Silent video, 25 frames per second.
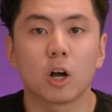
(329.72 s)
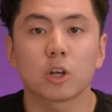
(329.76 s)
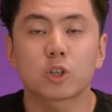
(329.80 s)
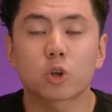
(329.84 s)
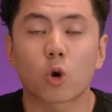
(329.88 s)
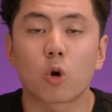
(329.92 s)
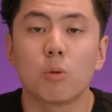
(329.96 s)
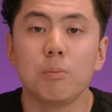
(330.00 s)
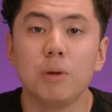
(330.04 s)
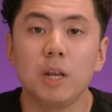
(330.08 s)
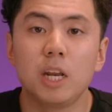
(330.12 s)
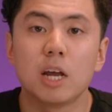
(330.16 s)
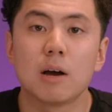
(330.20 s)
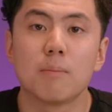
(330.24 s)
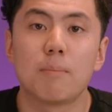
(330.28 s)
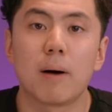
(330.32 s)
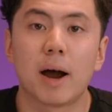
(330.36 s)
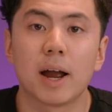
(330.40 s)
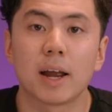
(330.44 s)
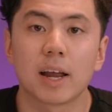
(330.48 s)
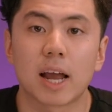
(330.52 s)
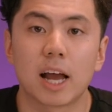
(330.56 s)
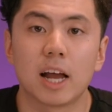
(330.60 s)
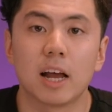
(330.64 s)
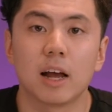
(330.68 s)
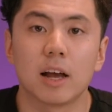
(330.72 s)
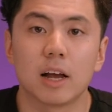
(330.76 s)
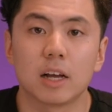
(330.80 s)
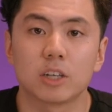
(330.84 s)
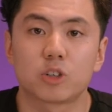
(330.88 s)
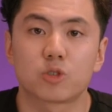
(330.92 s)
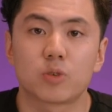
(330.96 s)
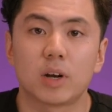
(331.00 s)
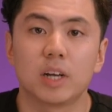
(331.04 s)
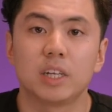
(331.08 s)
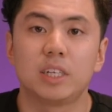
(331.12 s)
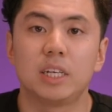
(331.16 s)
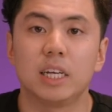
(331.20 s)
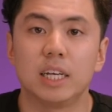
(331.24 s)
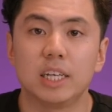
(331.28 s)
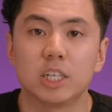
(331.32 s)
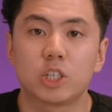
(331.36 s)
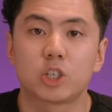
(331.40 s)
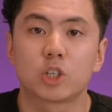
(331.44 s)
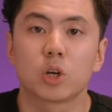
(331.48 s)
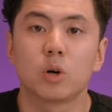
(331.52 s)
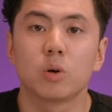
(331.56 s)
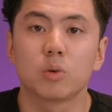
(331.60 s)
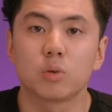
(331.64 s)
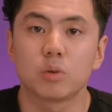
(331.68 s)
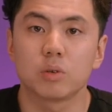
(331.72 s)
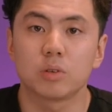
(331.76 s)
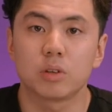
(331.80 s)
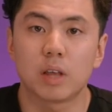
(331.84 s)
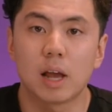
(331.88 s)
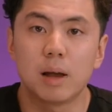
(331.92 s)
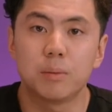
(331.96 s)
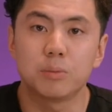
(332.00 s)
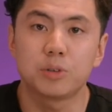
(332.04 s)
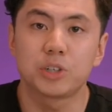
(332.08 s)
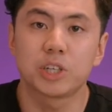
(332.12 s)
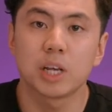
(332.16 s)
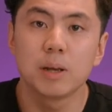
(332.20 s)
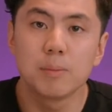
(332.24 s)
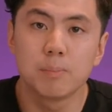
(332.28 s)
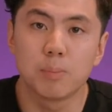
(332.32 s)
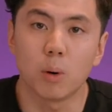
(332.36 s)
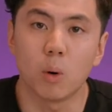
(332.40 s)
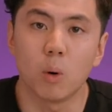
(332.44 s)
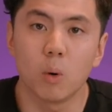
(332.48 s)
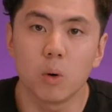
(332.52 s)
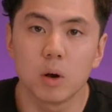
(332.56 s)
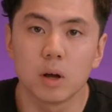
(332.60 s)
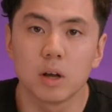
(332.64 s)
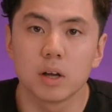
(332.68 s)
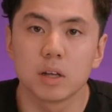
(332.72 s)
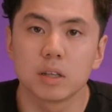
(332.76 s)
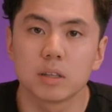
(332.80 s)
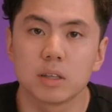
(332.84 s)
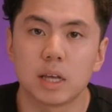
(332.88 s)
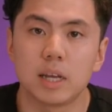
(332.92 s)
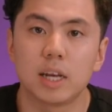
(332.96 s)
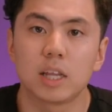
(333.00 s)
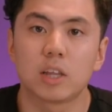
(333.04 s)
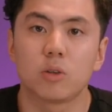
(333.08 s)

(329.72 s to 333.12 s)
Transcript: our media buying strategy is so damn simple, then it